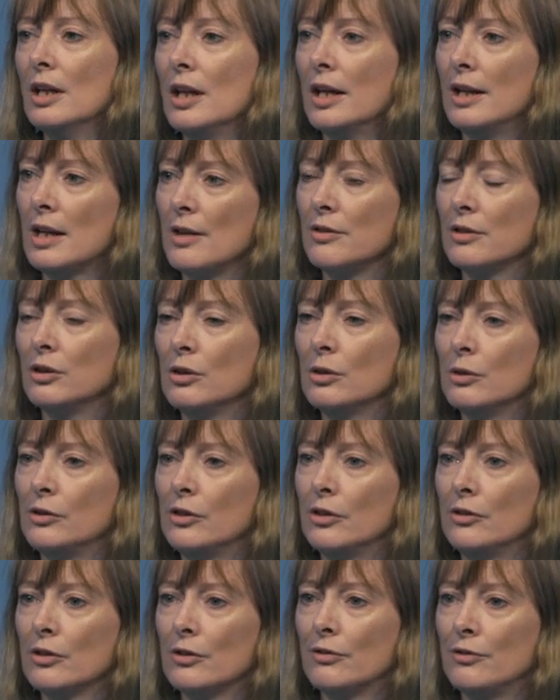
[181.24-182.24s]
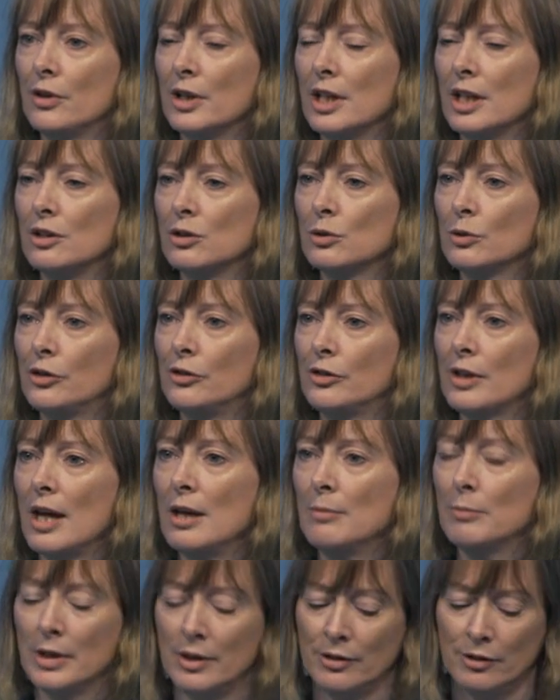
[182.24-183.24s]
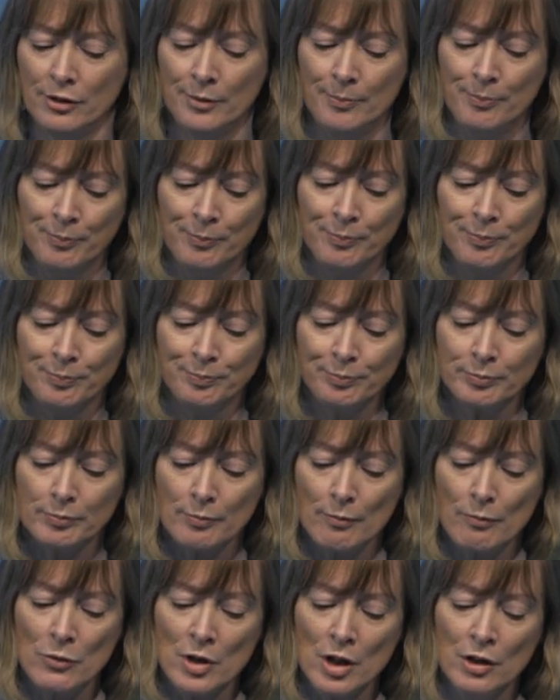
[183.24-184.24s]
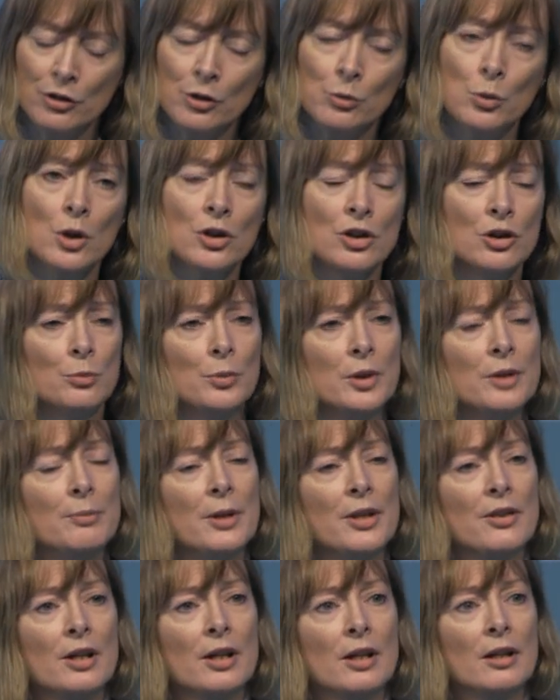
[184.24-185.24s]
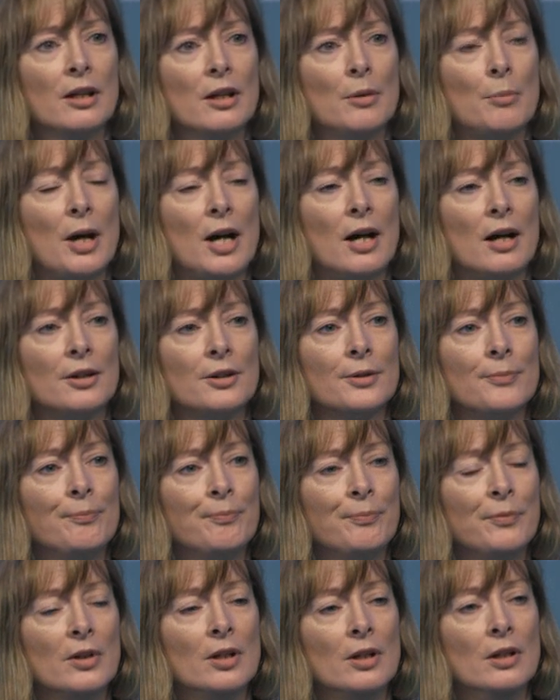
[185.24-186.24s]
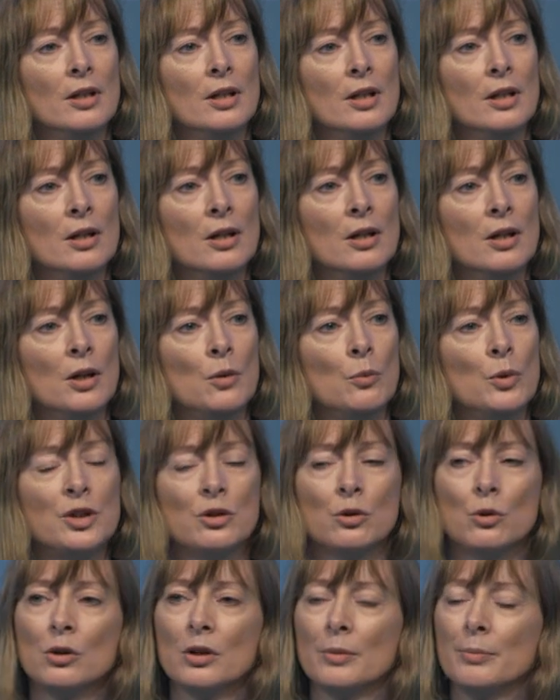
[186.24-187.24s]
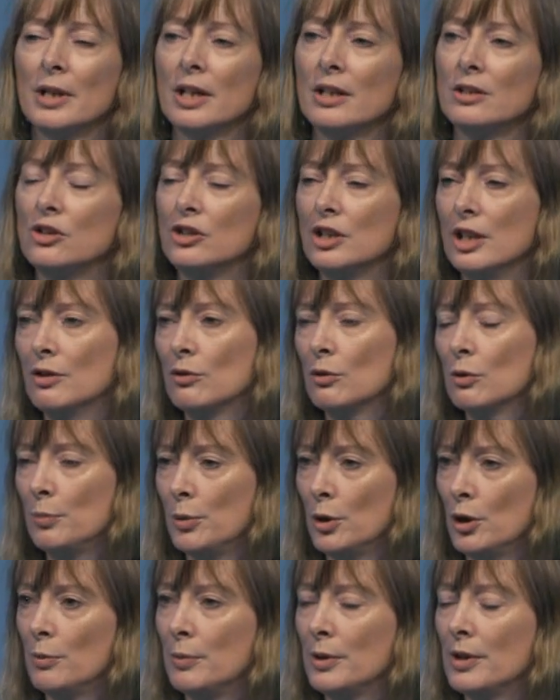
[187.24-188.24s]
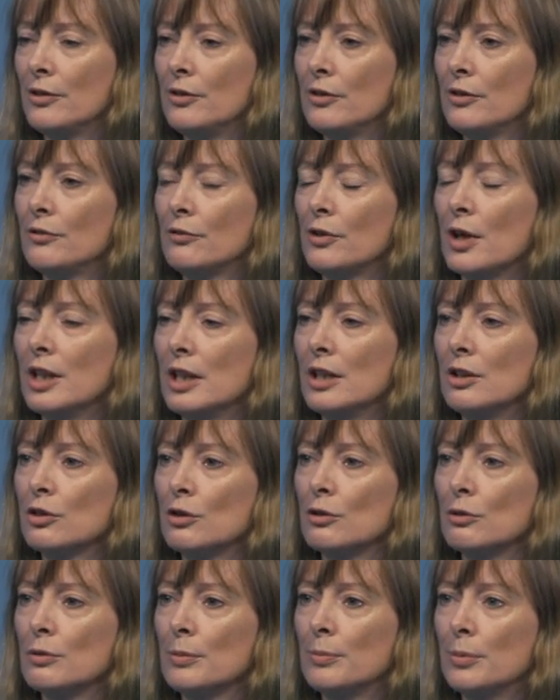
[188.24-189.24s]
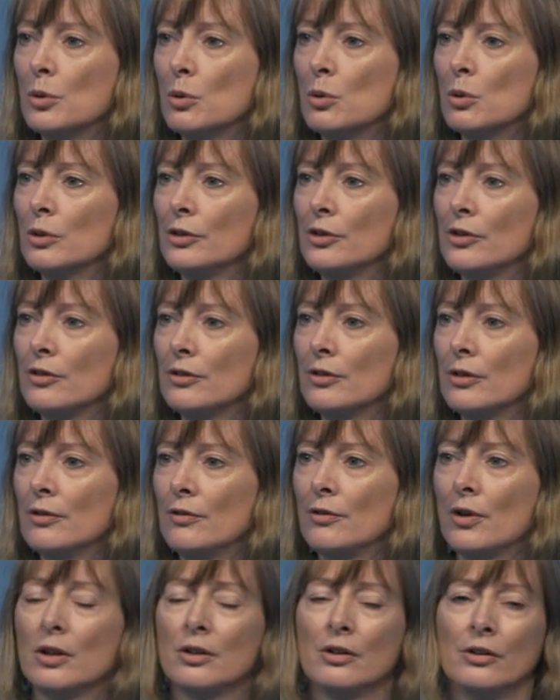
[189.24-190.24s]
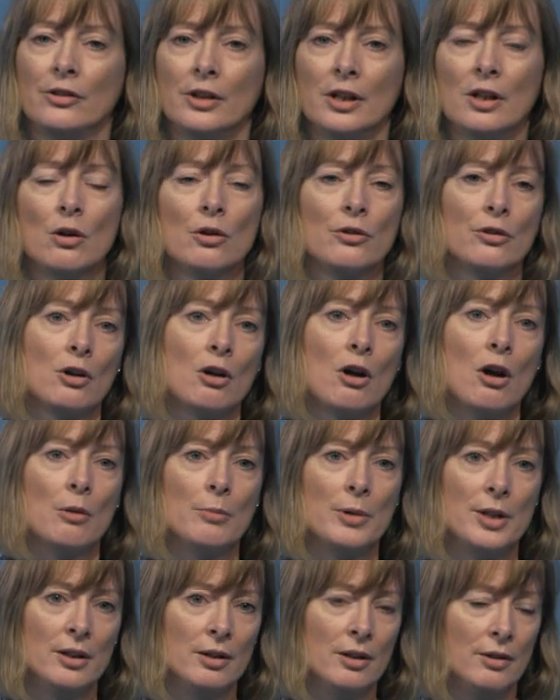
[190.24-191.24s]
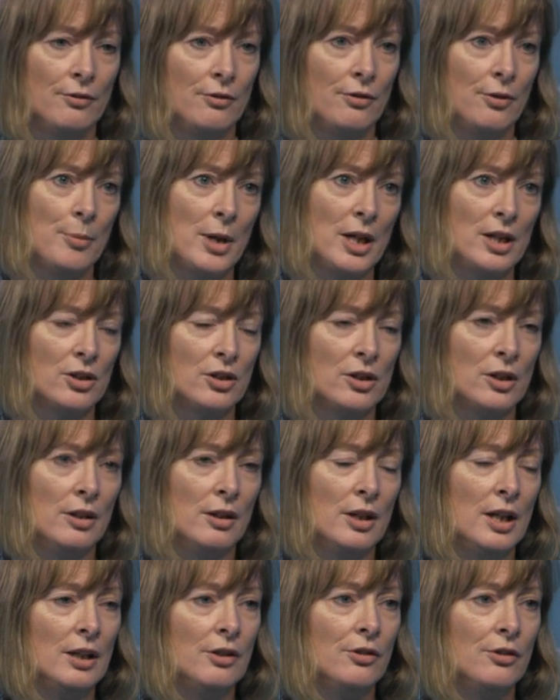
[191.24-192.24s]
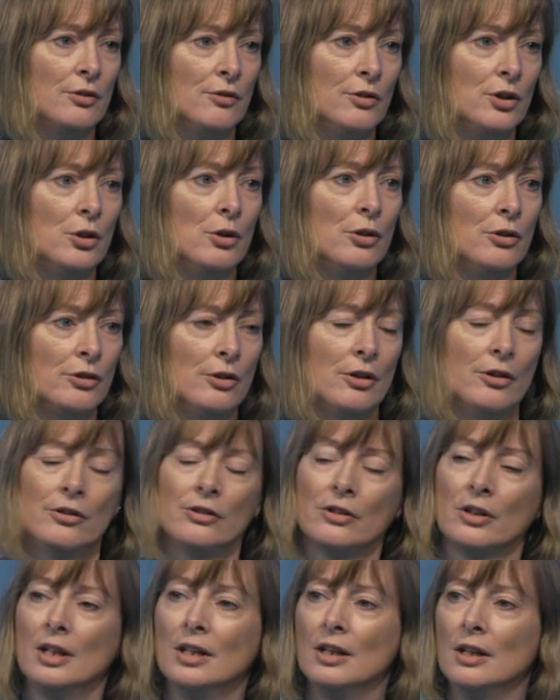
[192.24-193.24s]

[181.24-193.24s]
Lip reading: and other users of financial statements. So what should we be thinking about? We talk about general purpose financial reports, focusing on the common information needs of users.